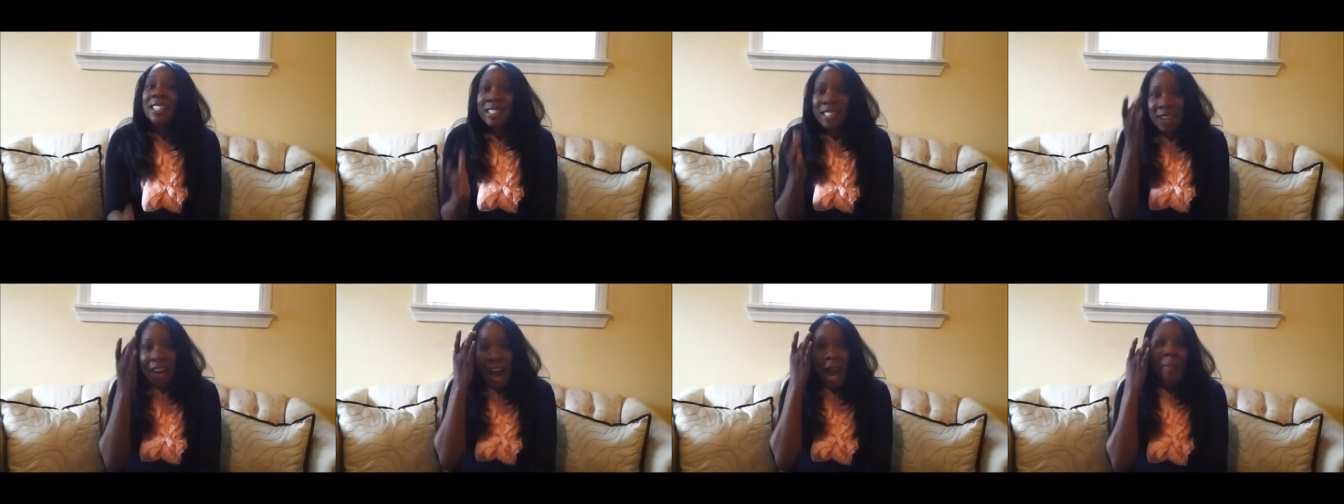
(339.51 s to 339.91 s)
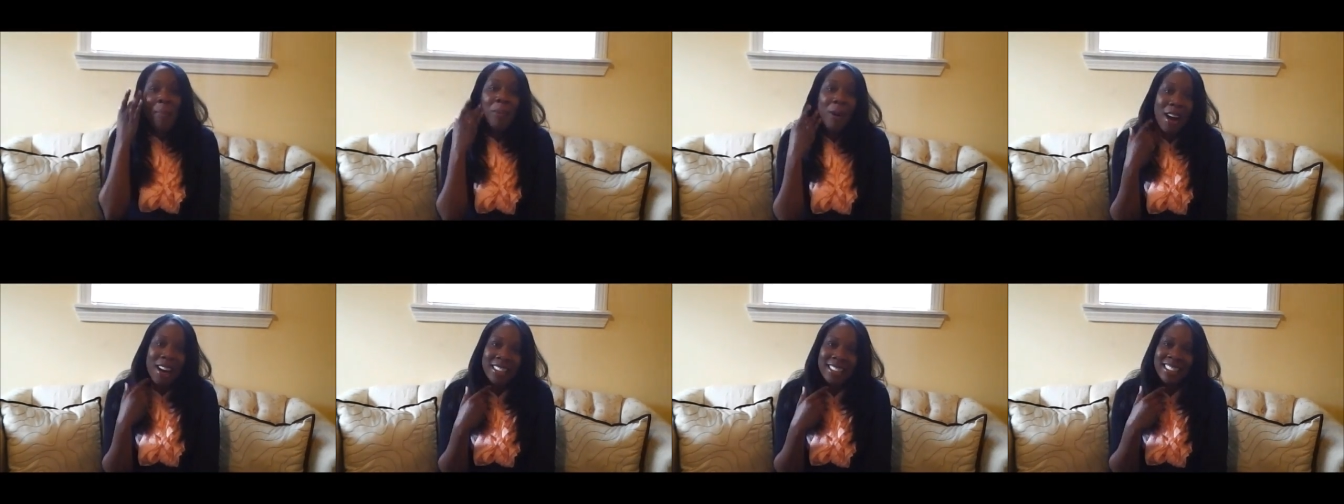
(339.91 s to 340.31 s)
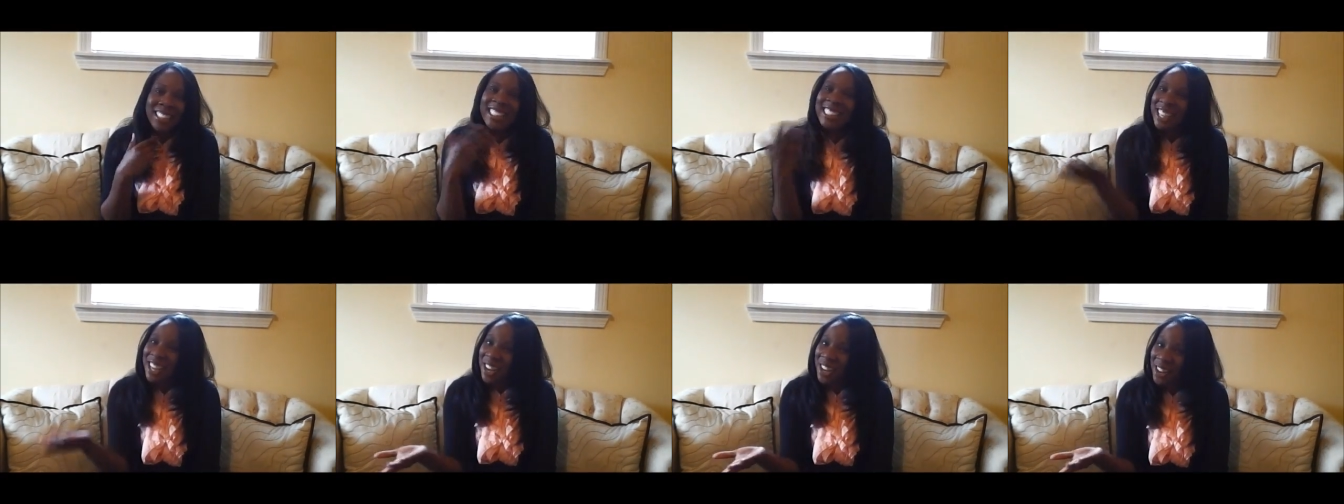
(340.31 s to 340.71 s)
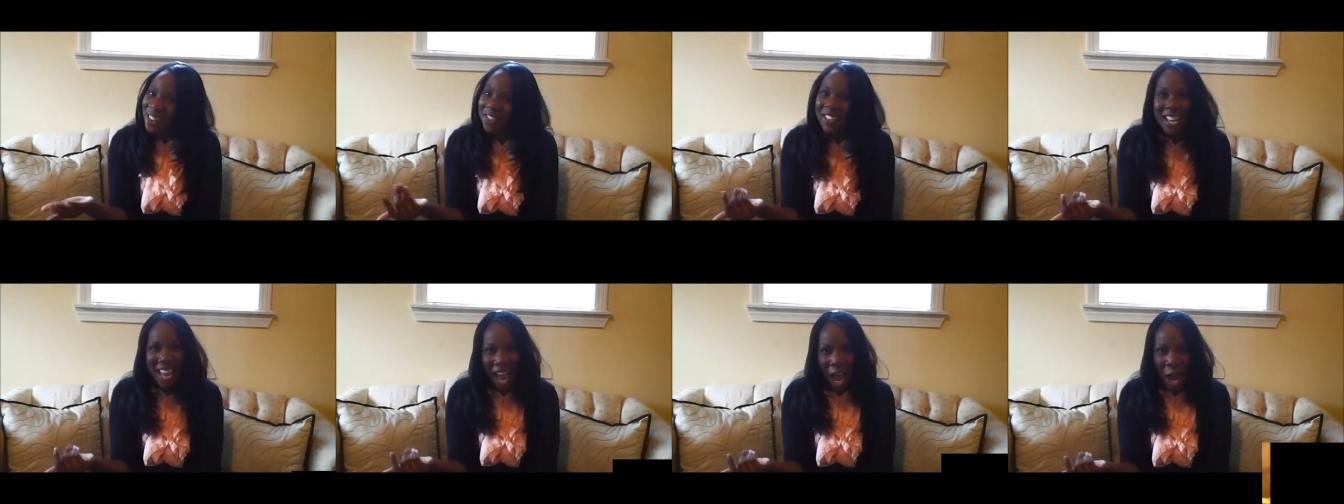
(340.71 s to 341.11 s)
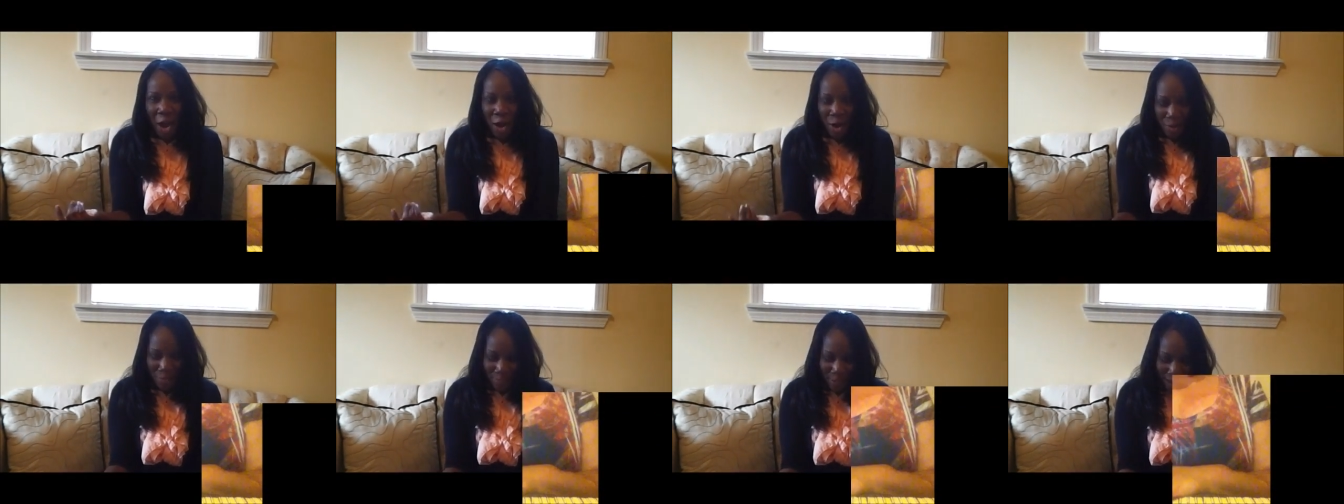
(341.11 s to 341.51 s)
to our process of the
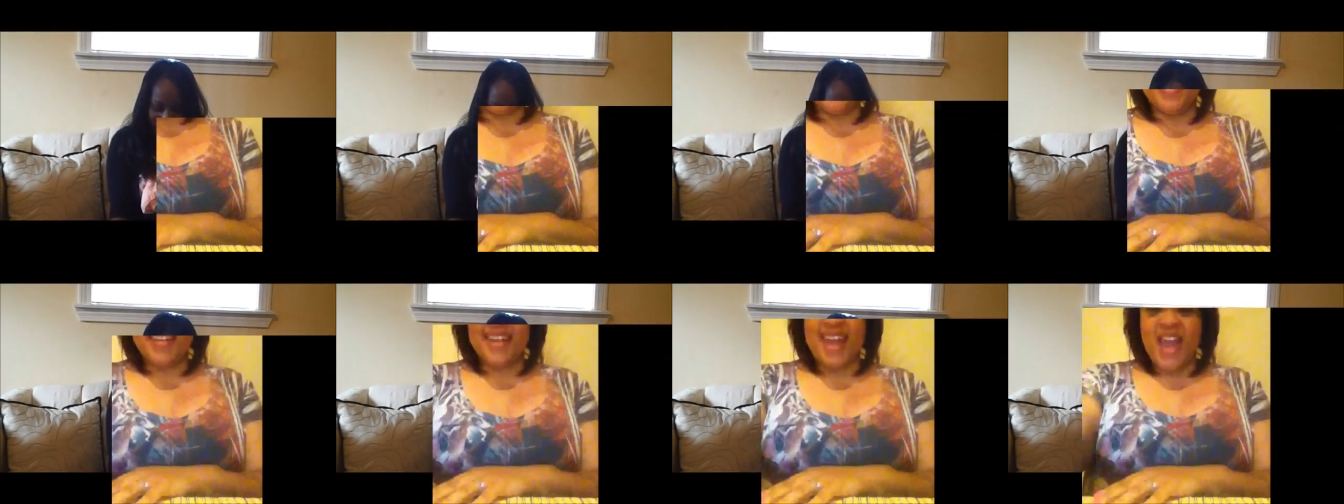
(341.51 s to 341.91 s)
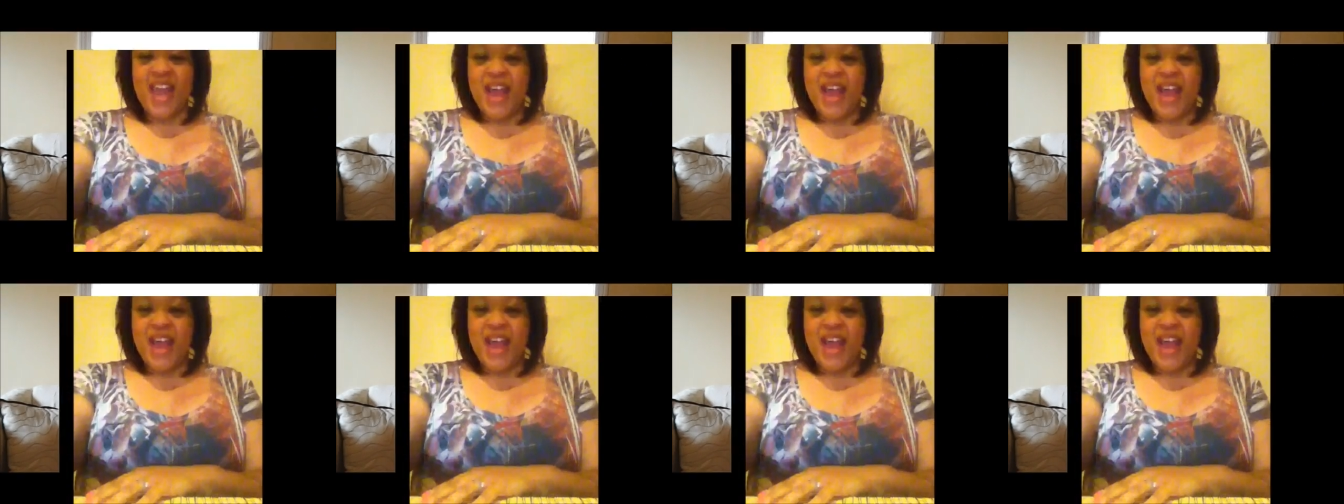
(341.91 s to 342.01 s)
I.R.B.?